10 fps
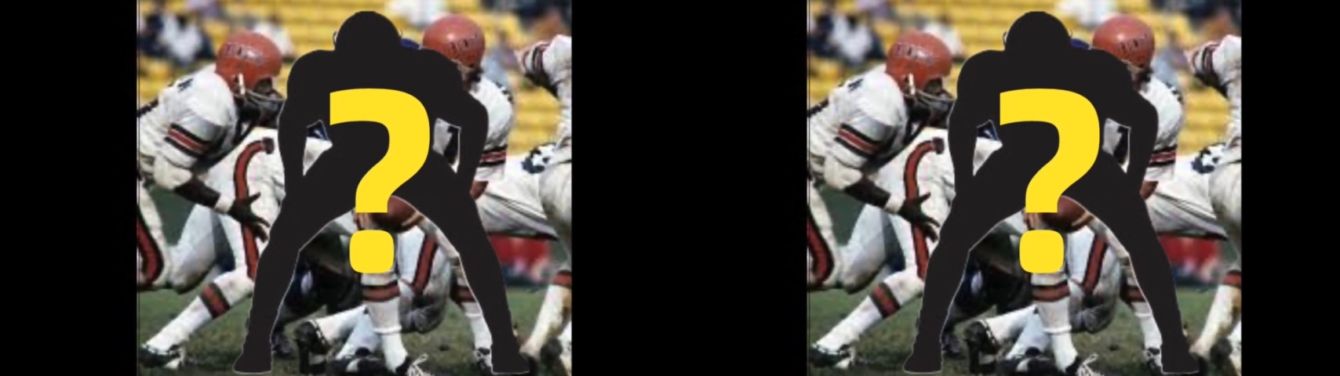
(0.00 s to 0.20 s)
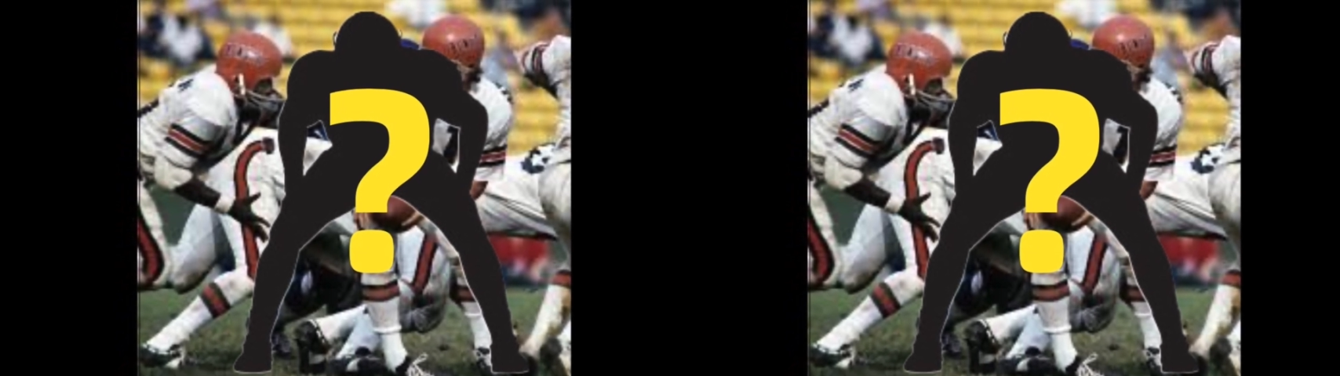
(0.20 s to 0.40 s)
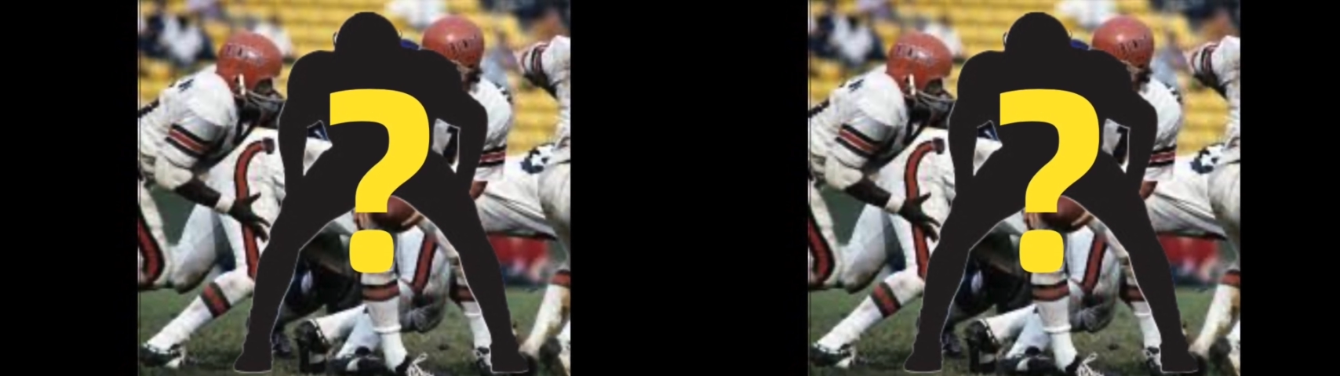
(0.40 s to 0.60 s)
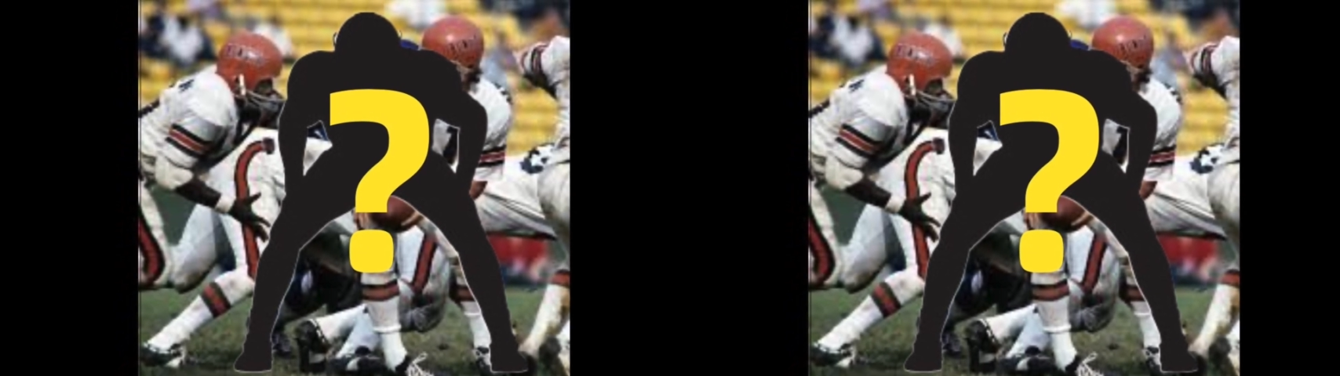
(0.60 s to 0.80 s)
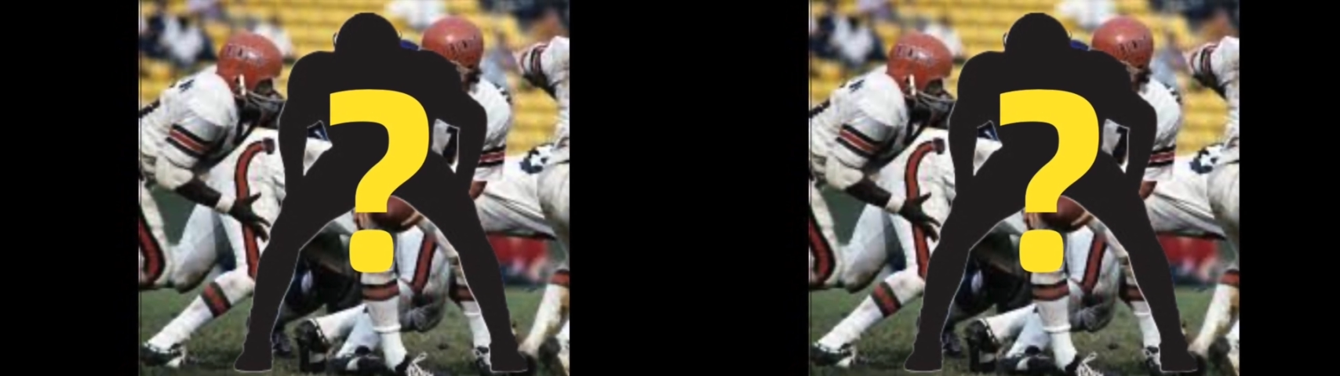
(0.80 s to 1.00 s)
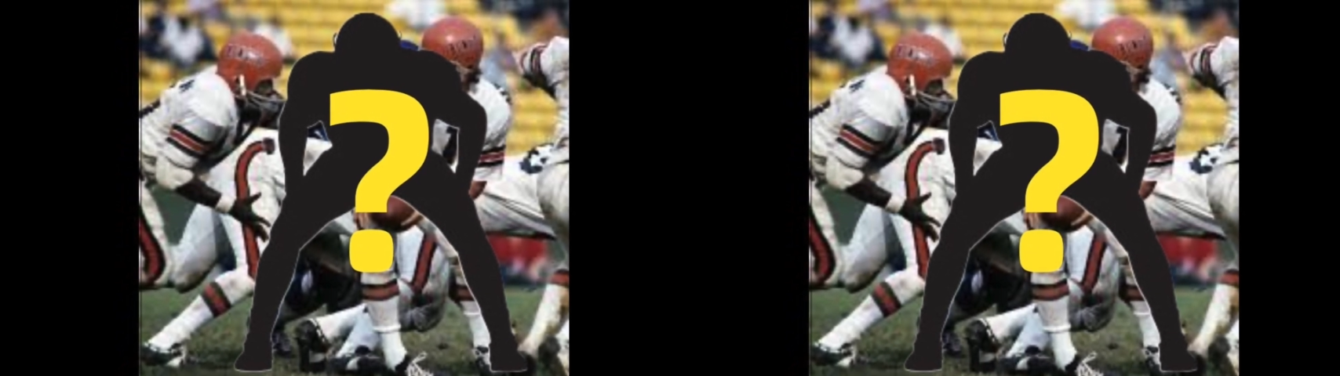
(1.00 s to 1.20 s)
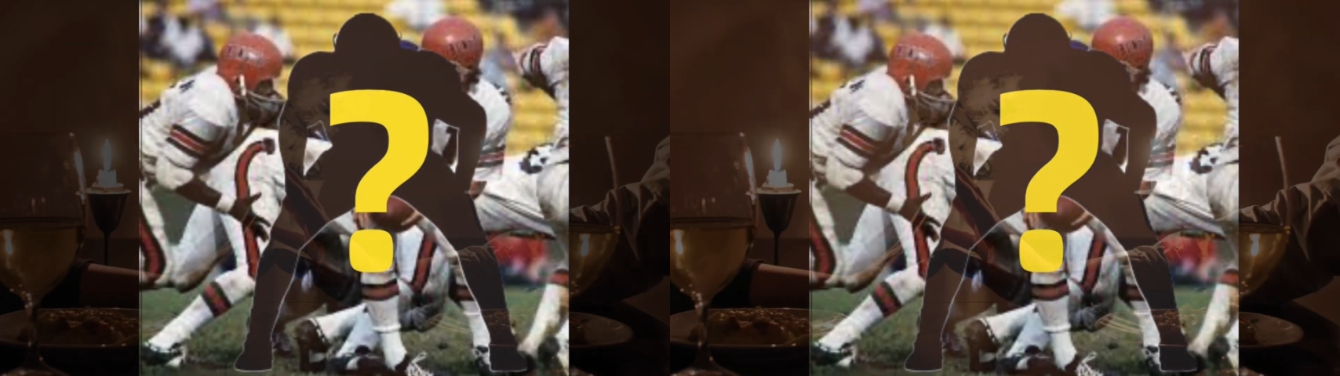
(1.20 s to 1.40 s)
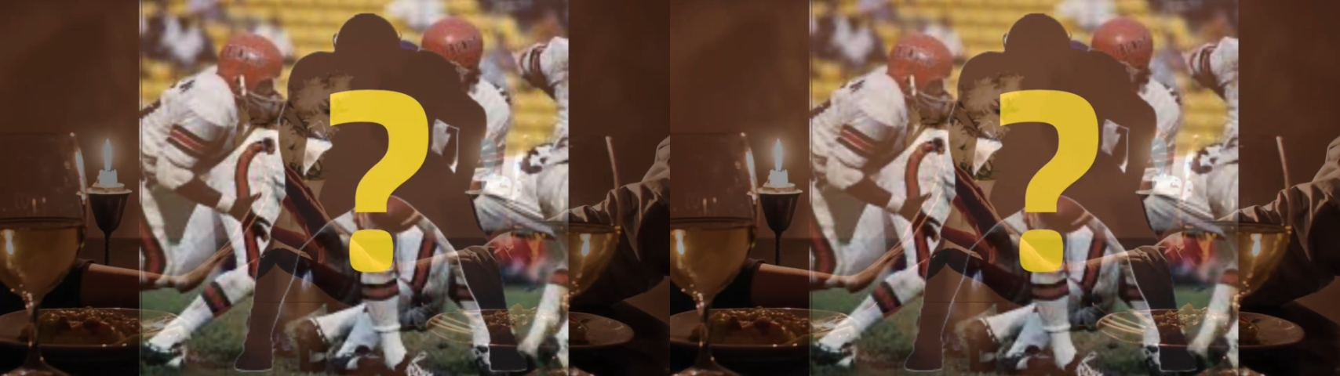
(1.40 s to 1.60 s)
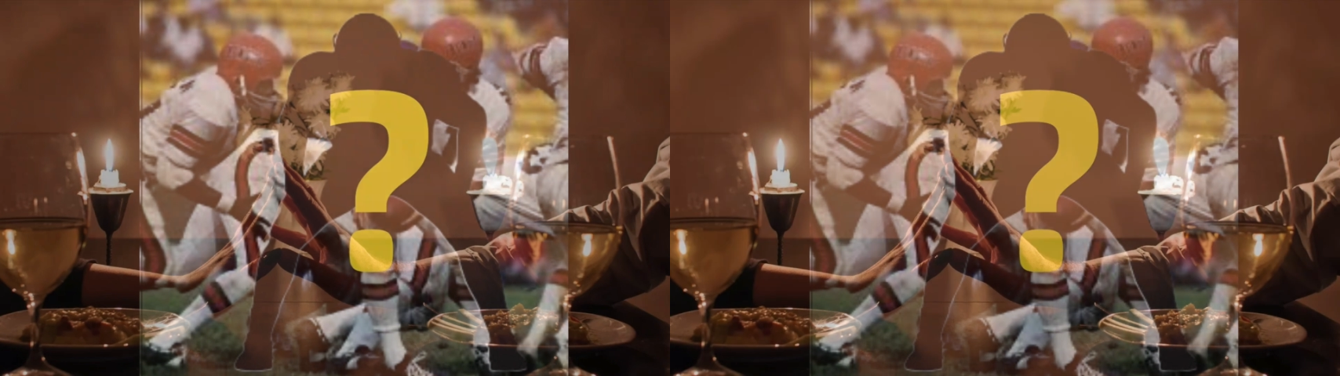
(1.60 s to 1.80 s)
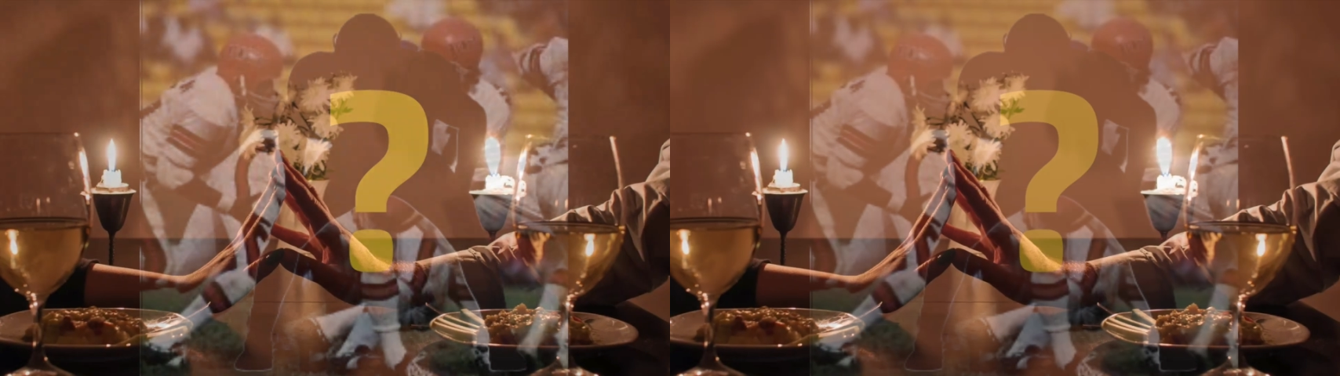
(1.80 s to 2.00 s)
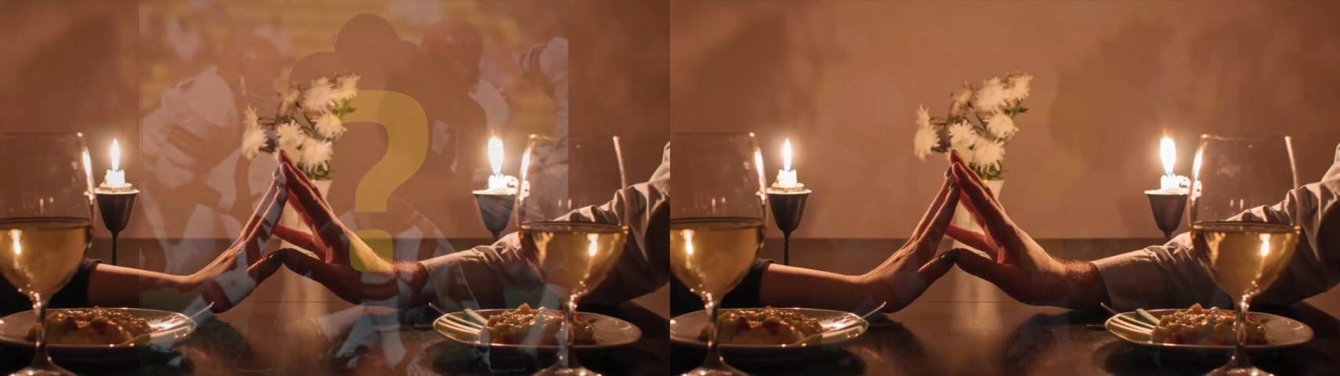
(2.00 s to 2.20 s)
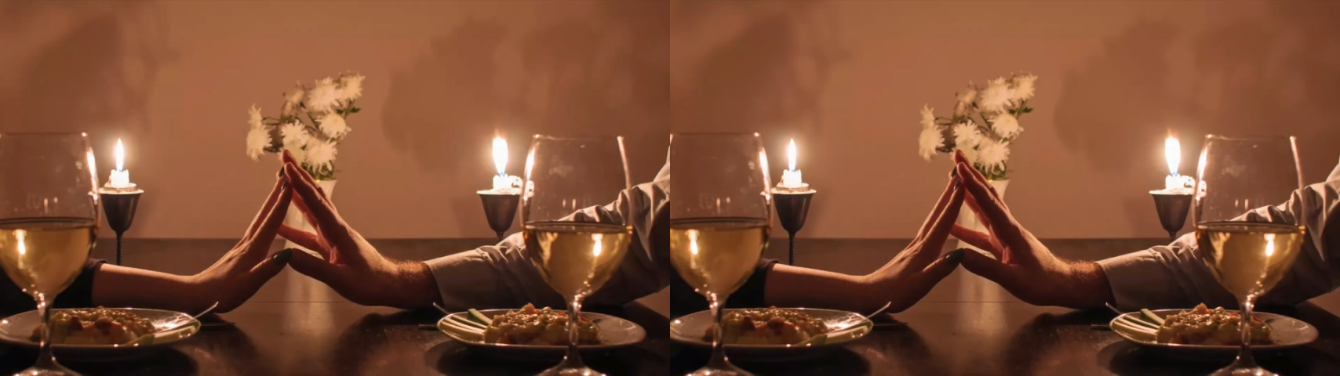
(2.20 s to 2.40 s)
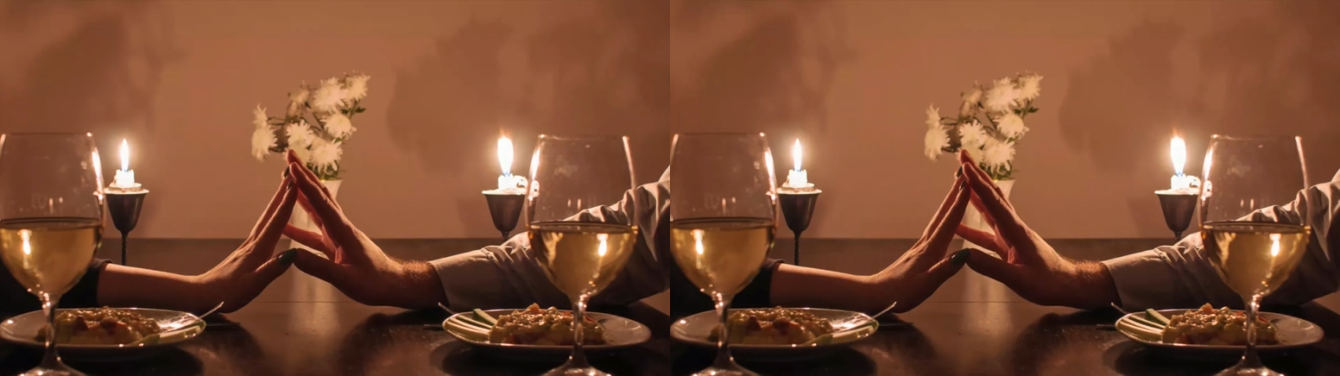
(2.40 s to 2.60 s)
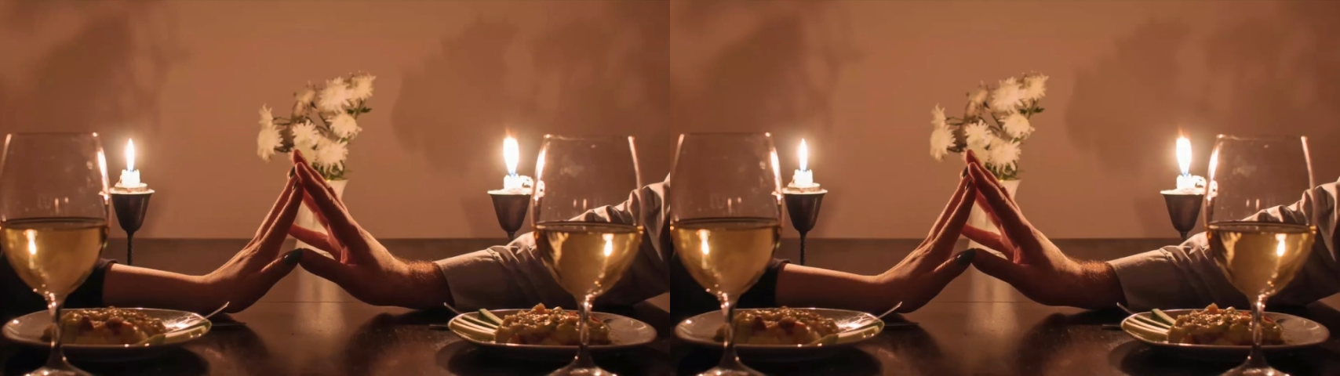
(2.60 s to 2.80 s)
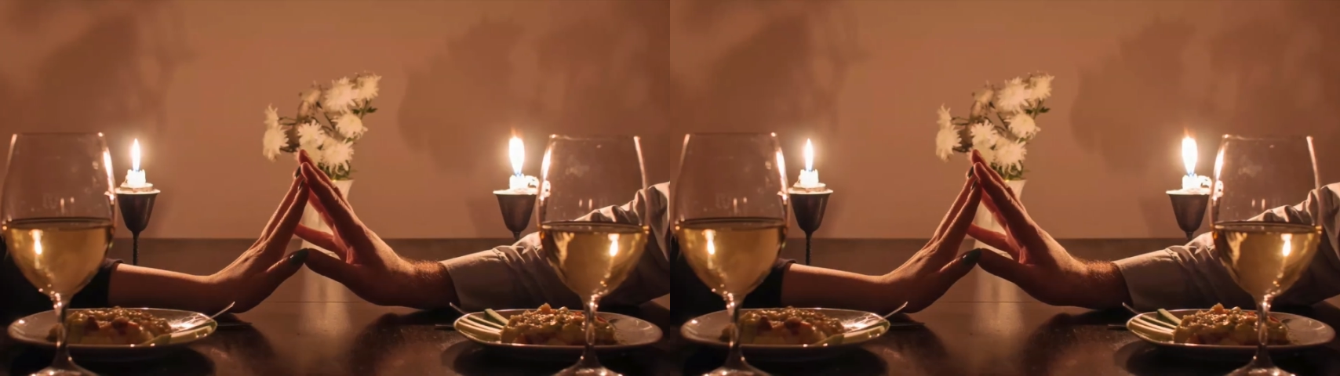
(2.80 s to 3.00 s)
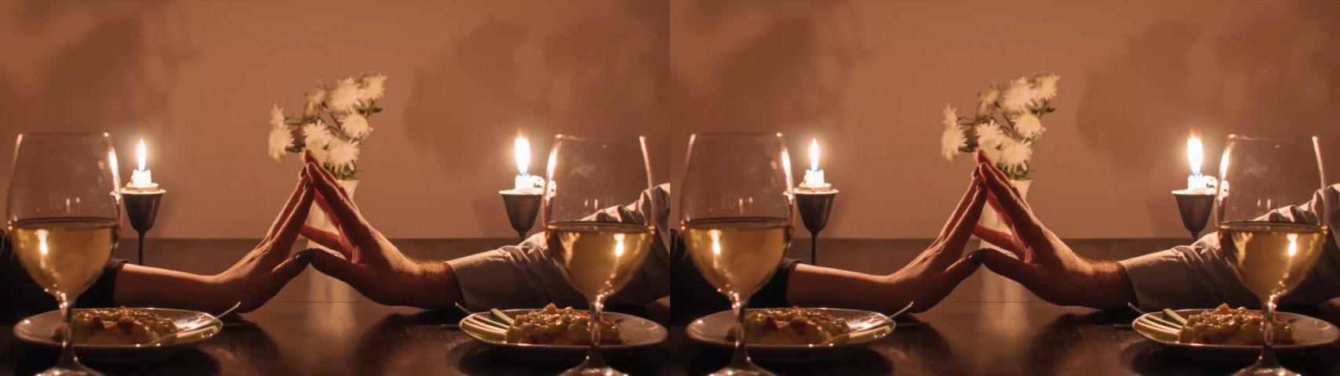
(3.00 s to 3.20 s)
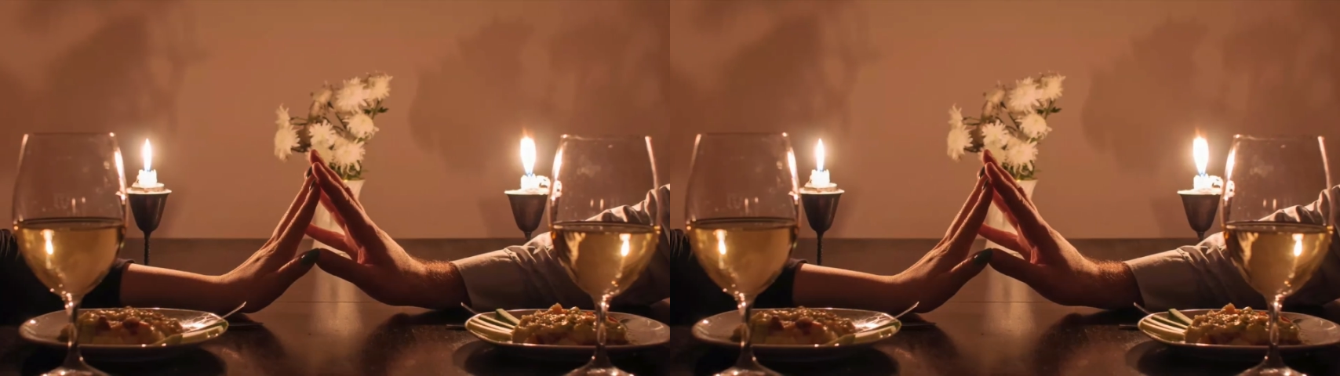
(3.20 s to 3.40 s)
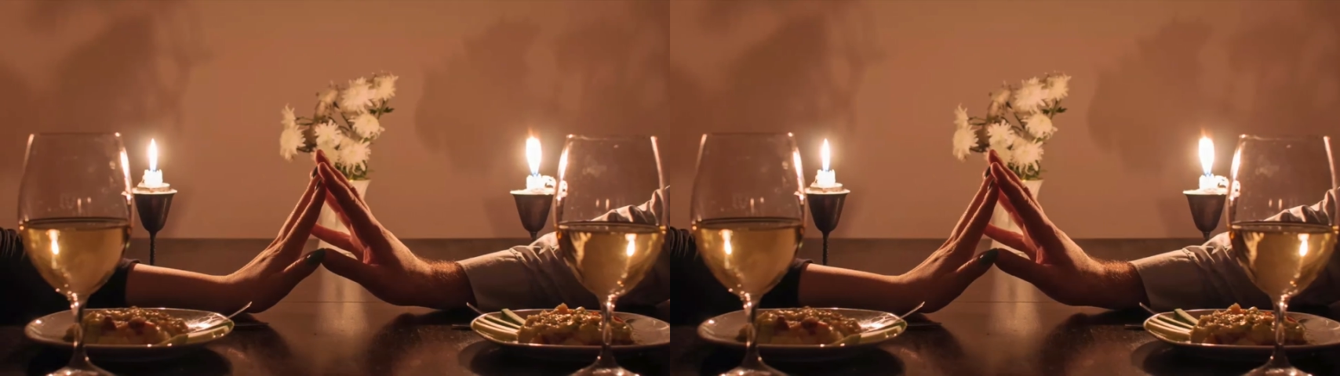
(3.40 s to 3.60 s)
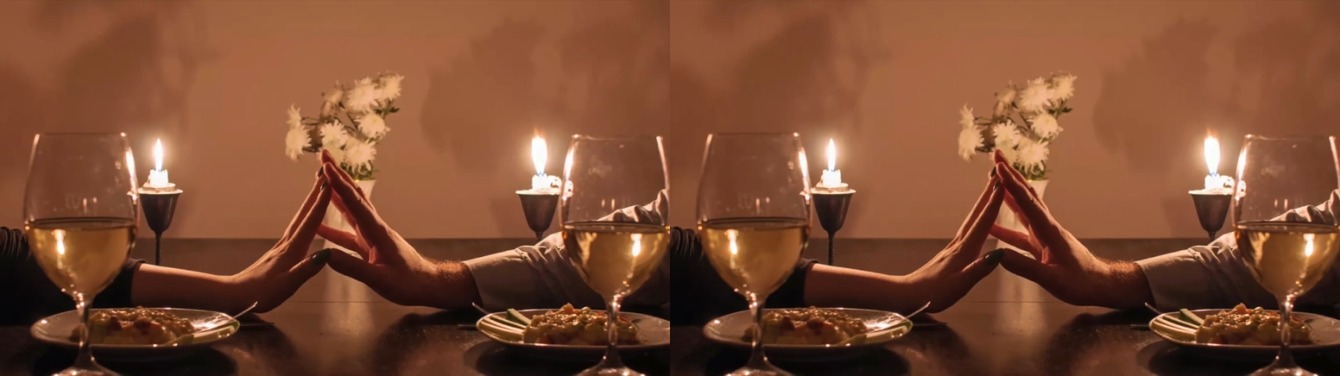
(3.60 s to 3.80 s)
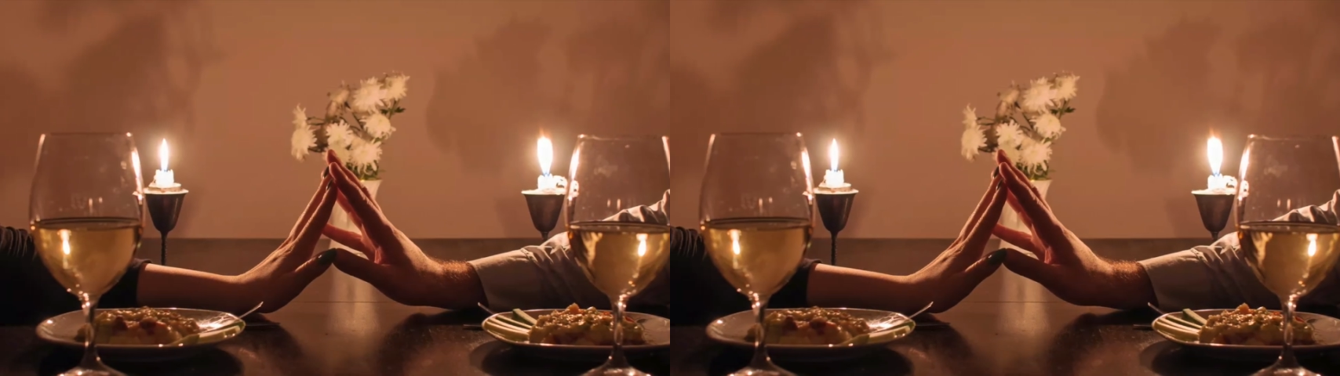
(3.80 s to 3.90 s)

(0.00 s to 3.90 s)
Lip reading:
(no speaker visible)